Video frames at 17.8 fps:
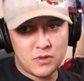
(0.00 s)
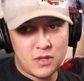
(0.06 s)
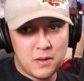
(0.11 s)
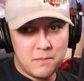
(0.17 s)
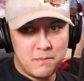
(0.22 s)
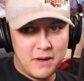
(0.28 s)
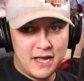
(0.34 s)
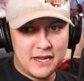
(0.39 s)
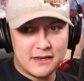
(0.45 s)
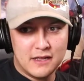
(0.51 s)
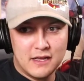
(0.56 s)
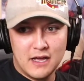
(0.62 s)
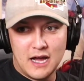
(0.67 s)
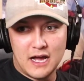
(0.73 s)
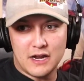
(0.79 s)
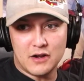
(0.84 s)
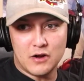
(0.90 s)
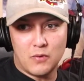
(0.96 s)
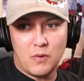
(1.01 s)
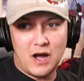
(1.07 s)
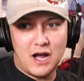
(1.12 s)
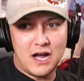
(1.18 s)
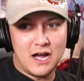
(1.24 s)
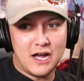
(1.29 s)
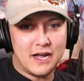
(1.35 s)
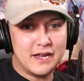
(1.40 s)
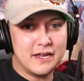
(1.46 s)
But I don't know
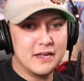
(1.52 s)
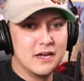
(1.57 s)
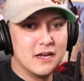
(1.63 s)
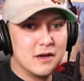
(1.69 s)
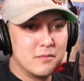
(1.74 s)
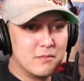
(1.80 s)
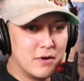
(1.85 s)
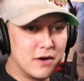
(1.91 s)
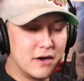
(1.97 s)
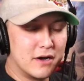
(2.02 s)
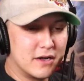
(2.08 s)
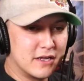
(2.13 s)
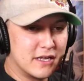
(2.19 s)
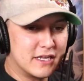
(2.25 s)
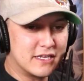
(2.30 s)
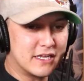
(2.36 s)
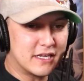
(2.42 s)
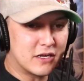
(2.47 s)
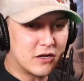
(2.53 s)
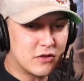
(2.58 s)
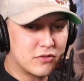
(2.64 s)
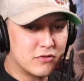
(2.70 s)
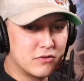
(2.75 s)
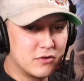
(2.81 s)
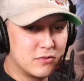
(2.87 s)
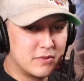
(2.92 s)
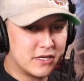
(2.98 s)
why, but it didn't go
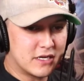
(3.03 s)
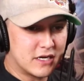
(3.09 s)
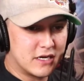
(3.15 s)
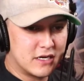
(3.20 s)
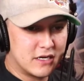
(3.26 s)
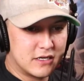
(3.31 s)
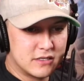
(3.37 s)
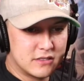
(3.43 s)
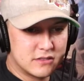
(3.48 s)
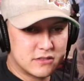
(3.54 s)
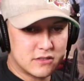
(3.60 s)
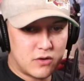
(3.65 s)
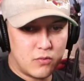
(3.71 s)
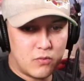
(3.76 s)
through because